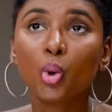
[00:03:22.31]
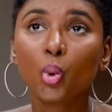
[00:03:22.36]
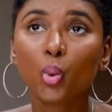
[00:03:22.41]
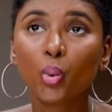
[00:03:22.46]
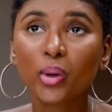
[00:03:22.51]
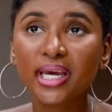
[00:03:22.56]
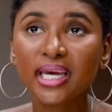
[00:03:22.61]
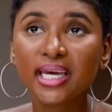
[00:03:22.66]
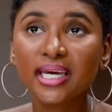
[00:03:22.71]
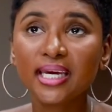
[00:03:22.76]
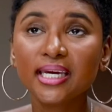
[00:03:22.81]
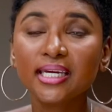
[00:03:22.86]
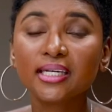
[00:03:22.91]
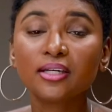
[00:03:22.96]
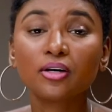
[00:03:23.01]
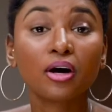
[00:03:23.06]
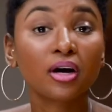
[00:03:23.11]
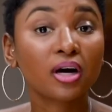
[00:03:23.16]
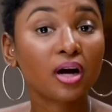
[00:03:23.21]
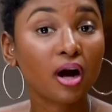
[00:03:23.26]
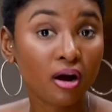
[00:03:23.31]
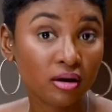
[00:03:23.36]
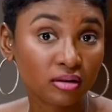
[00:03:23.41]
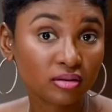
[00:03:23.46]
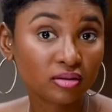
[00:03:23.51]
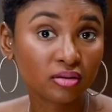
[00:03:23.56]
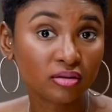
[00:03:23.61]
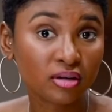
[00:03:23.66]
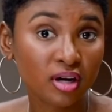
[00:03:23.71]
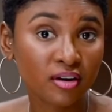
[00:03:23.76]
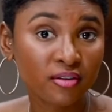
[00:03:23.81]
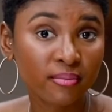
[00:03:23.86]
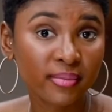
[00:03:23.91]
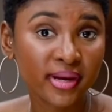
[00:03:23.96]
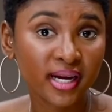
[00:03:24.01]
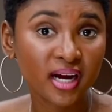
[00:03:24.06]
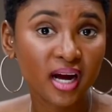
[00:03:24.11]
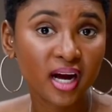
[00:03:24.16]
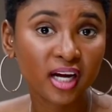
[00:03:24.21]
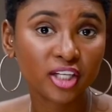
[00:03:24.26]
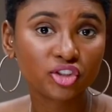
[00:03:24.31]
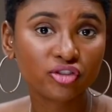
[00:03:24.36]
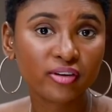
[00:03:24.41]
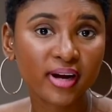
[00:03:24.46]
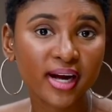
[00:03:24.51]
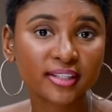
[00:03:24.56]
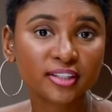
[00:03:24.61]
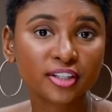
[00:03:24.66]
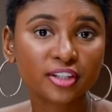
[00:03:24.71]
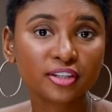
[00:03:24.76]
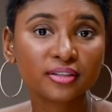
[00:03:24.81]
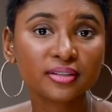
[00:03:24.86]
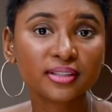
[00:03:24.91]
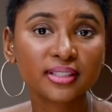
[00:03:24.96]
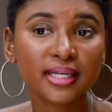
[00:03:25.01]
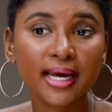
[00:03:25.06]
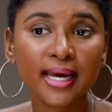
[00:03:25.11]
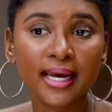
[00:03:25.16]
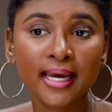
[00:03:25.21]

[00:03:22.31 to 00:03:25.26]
We are also government contractors,